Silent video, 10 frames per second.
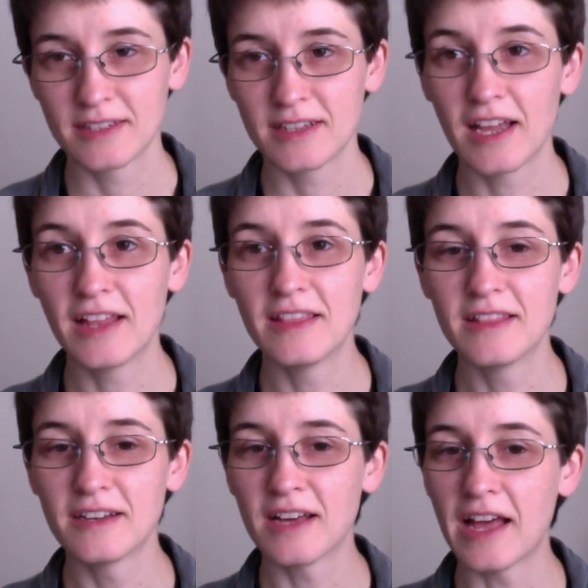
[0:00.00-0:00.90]
in
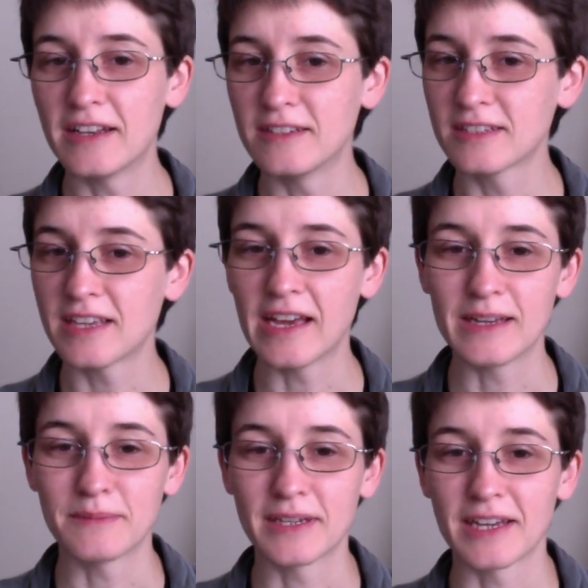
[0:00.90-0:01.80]
the end
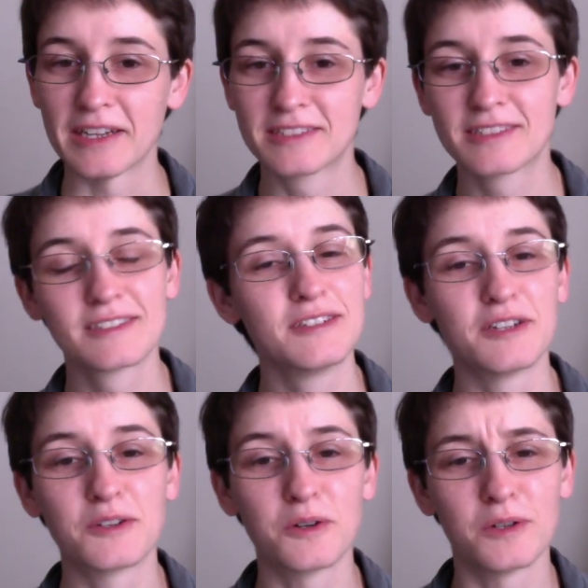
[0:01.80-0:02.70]
game, I guess you
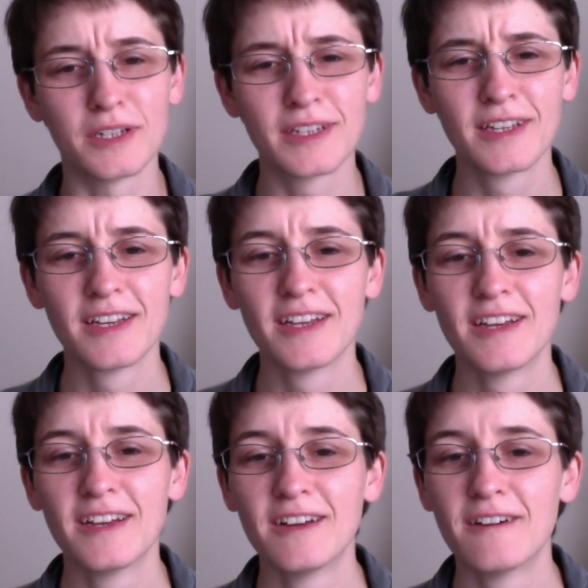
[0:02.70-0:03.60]
could call it,
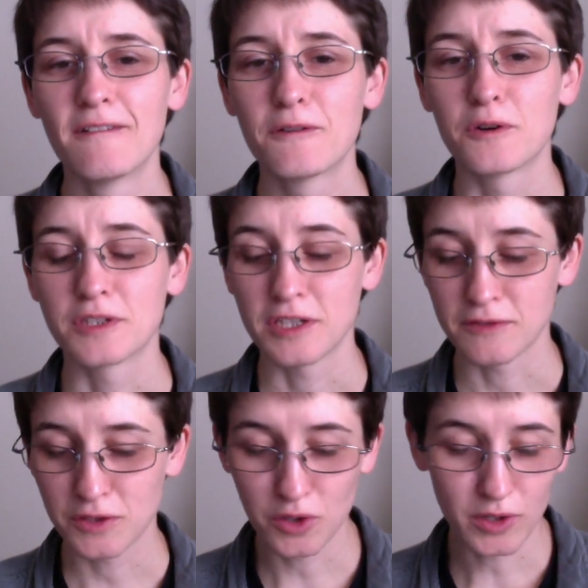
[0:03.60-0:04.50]
for T is
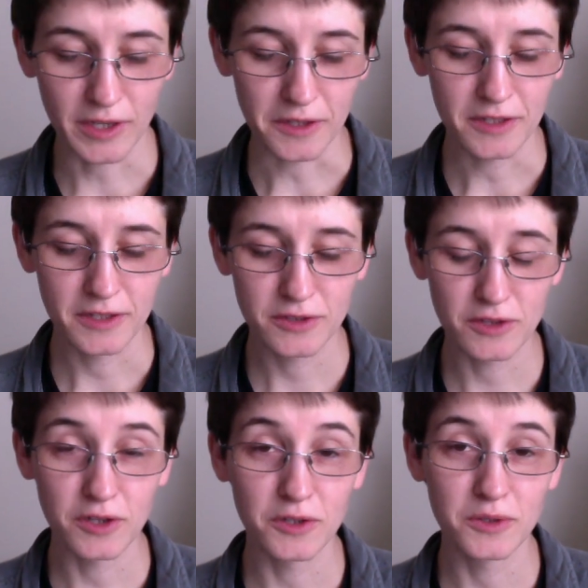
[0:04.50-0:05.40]
for Talking.
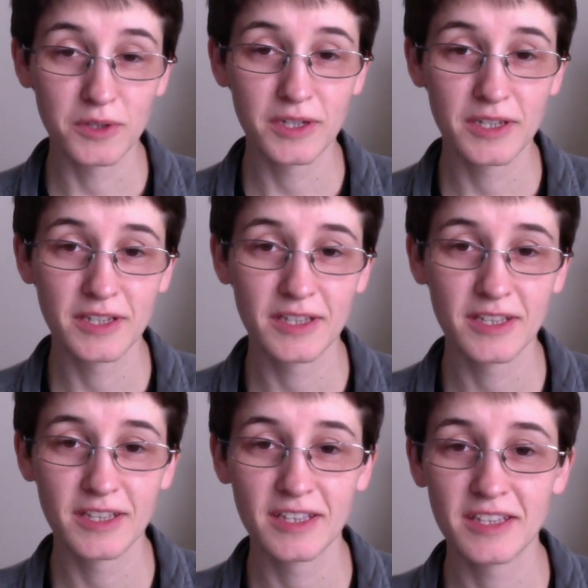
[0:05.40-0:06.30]
So
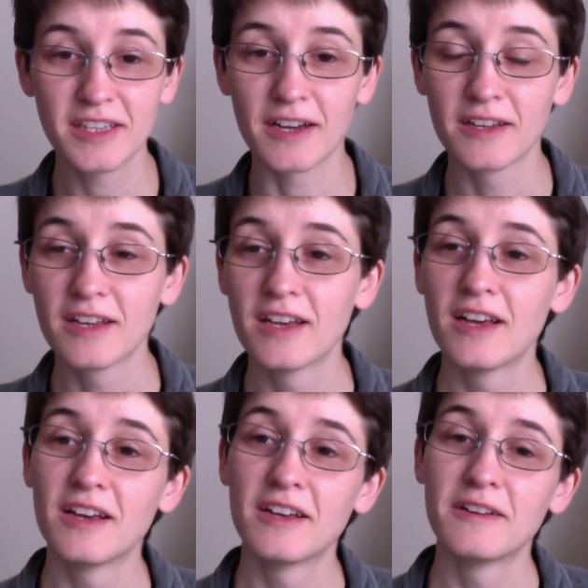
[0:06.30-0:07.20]
yeah,
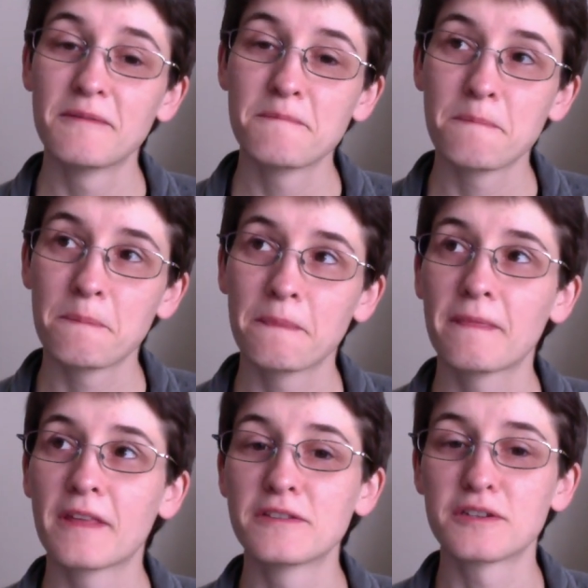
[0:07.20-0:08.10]

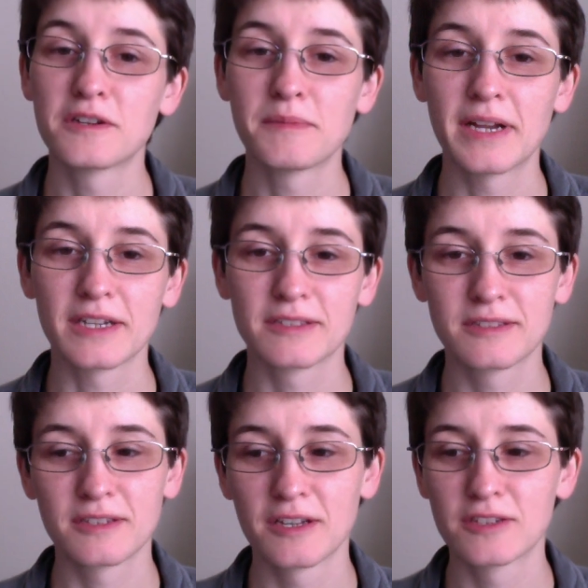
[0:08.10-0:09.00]
considering my
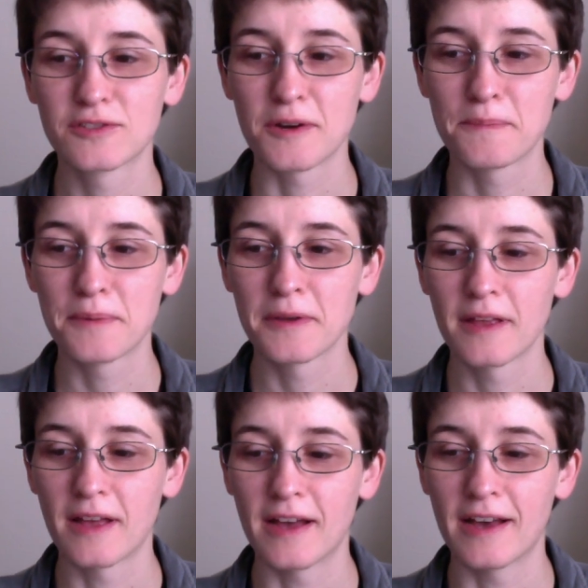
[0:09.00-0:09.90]
next strip,
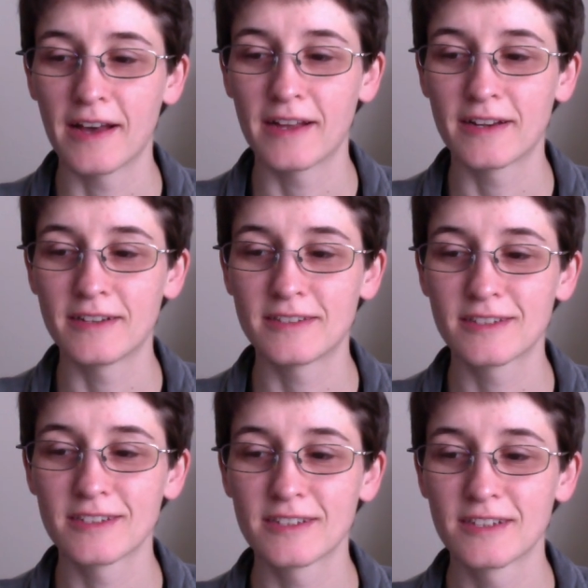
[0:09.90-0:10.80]
and
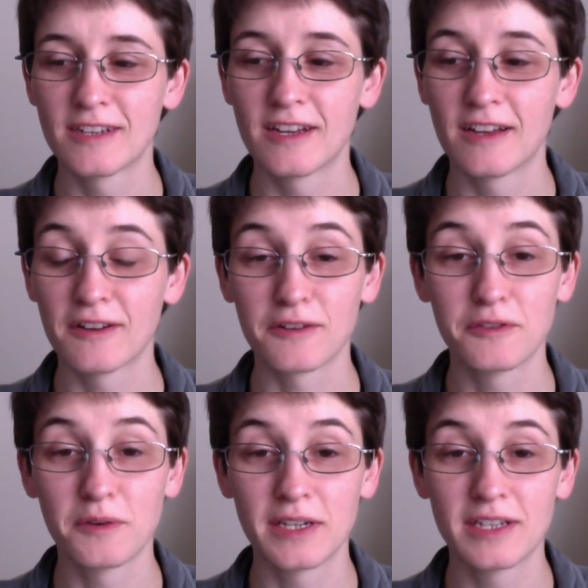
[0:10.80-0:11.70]
got a
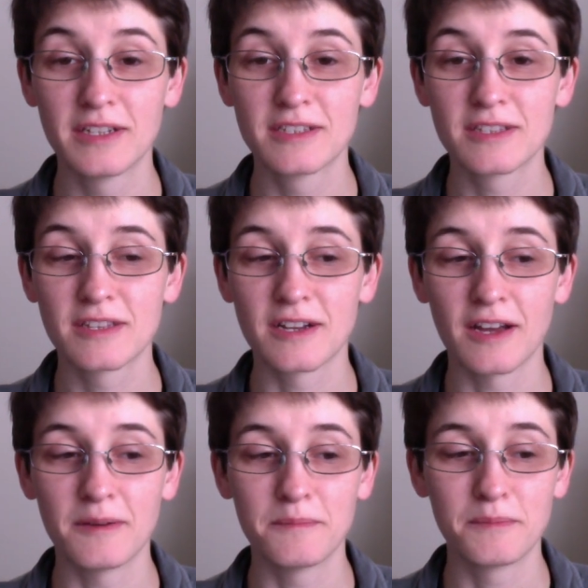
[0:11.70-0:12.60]
few ideas that
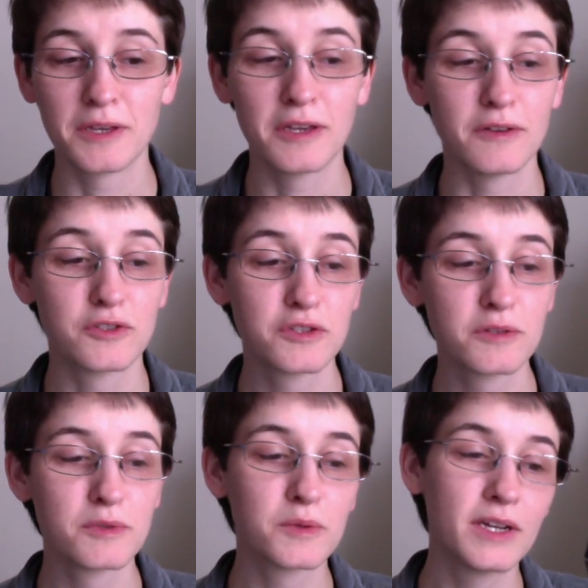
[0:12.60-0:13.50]
I'm thinking of
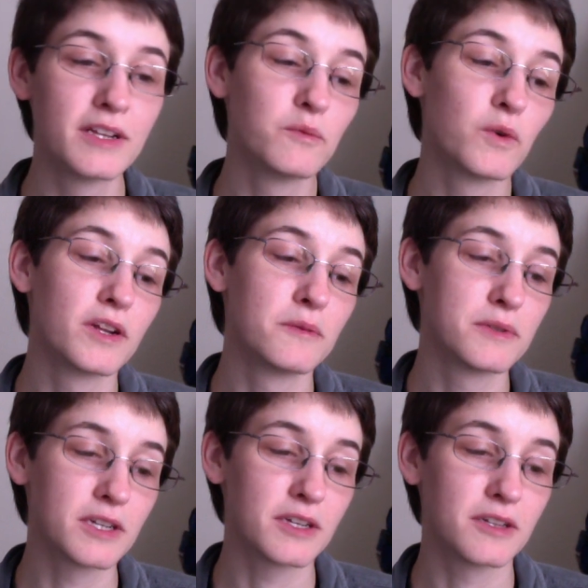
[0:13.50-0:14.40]
choosing between. One in
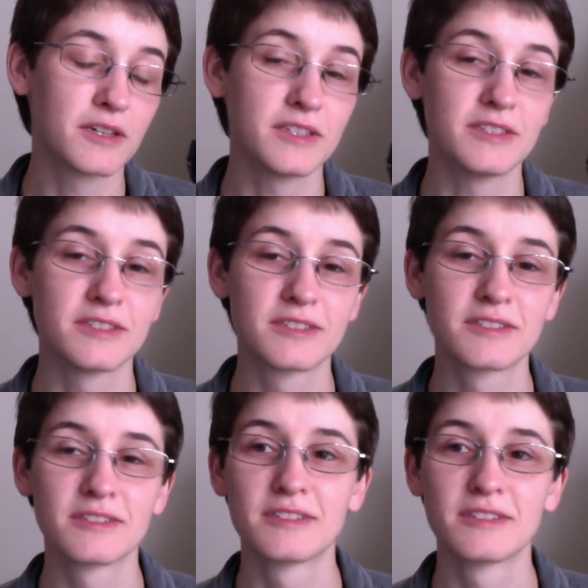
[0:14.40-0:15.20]
particular is